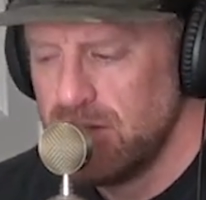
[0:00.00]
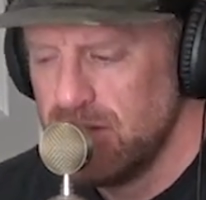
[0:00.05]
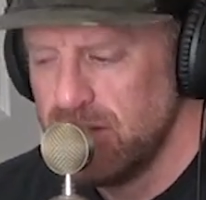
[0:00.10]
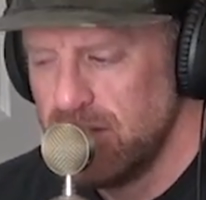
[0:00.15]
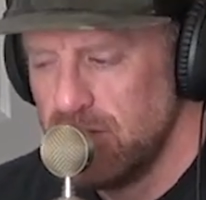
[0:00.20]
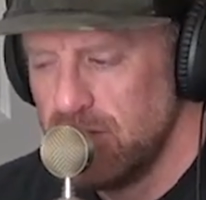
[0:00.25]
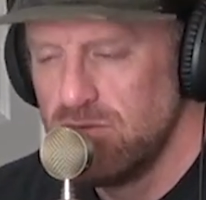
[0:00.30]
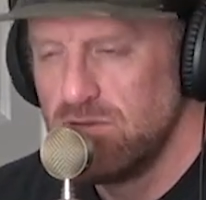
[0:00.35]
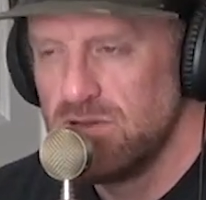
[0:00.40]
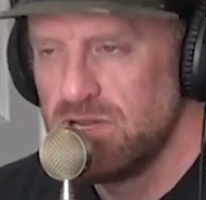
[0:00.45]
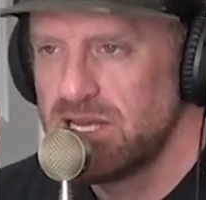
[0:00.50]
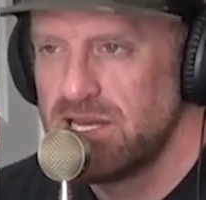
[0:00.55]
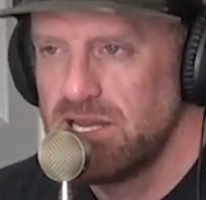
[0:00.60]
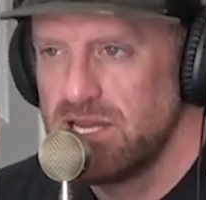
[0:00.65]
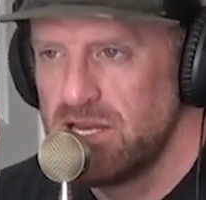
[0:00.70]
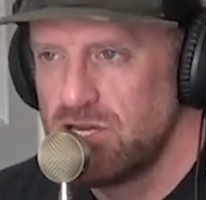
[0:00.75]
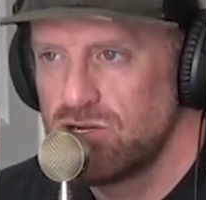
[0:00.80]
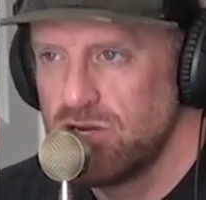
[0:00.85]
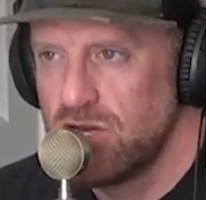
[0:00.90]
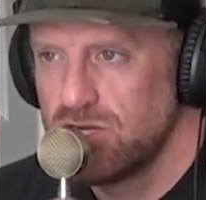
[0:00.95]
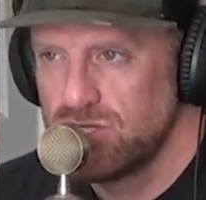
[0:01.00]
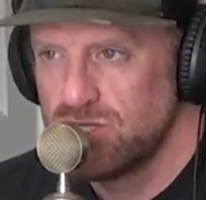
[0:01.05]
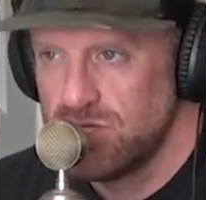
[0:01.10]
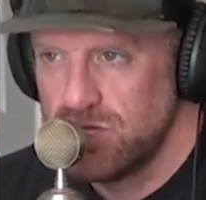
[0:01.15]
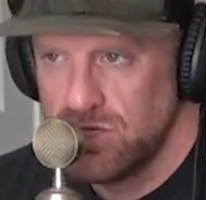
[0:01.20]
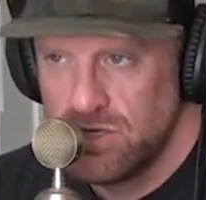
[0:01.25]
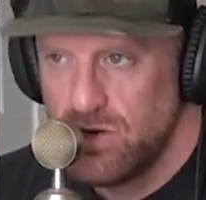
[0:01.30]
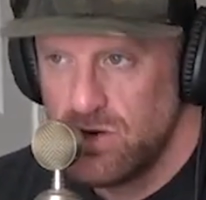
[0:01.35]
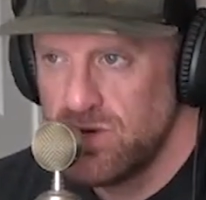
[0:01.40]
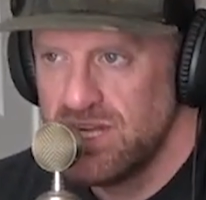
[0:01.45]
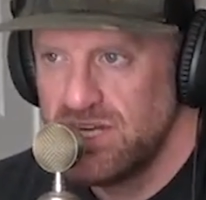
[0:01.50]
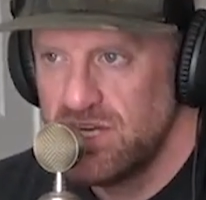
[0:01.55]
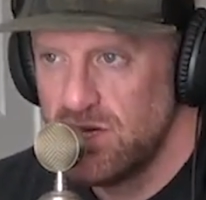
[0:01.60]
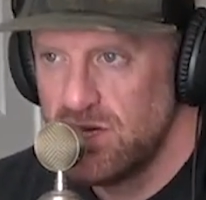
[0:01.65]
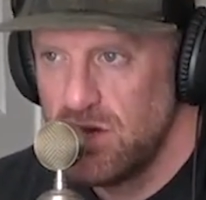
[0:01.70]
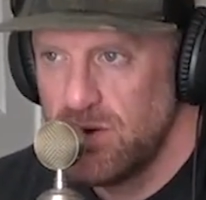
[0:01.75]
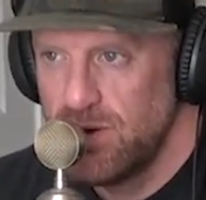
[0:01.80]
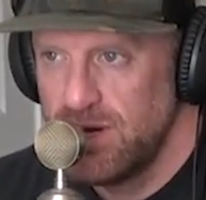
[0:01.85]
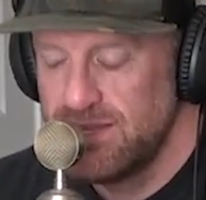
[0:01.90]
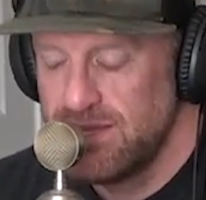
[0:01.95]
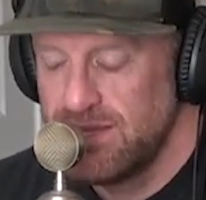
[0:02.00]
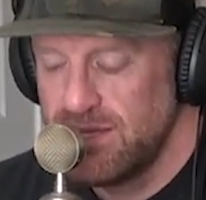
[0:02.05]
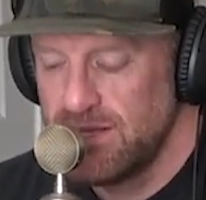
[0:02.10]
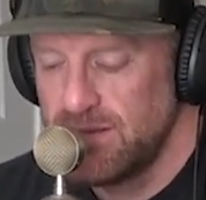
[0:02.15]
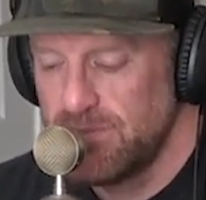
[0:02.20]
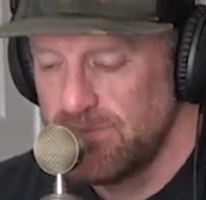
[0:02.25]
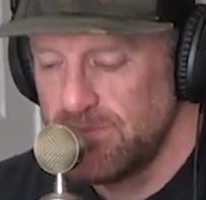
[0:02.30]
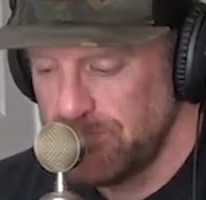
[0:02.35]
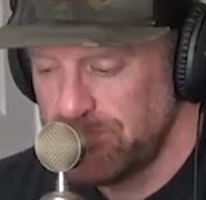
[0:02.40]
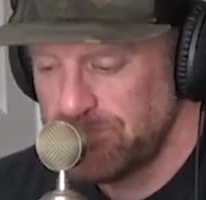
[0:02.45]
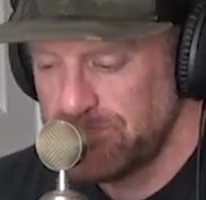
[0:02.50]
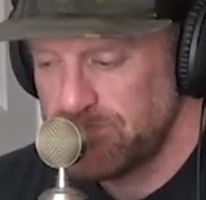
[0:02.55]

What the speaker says: Literally an introduction. You don't need to know anything.